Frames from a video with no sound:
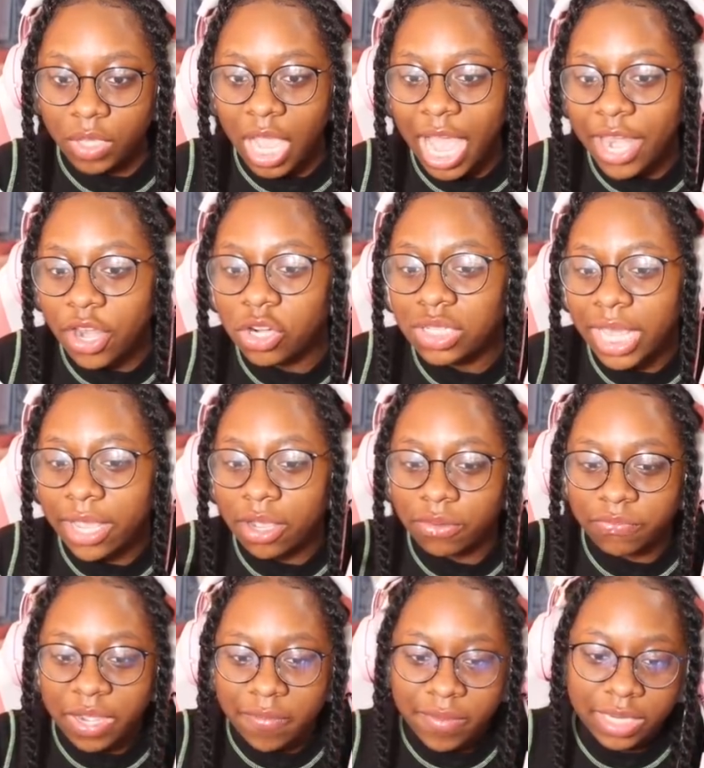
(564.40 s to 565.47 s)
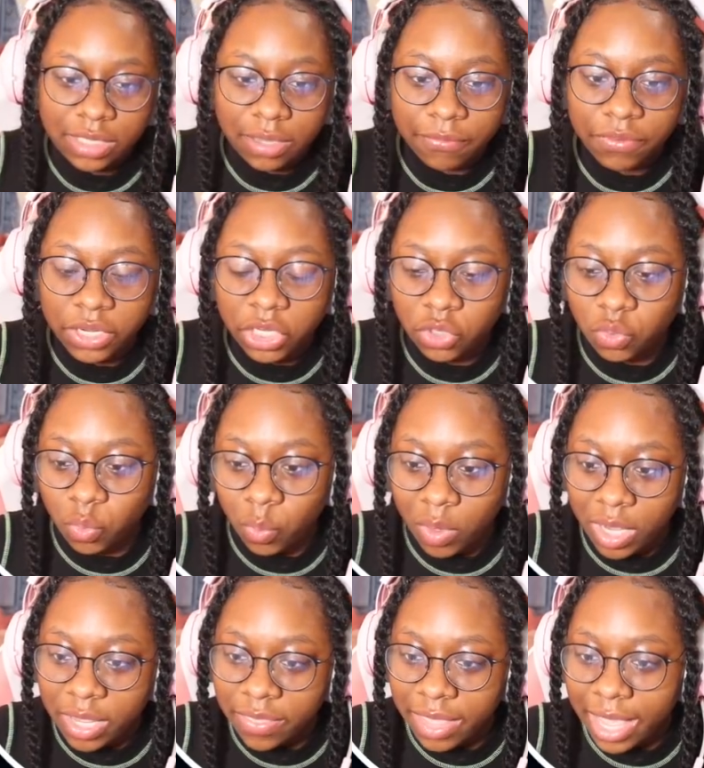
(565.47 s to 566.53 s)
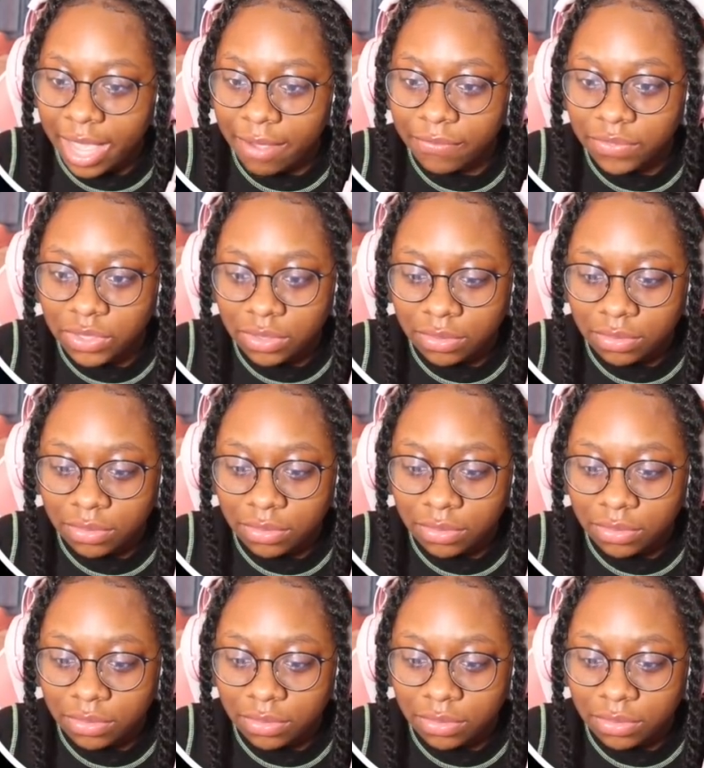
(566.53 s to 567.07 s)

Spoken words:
I know, like, on Five Nights at Freddy's 1, they have...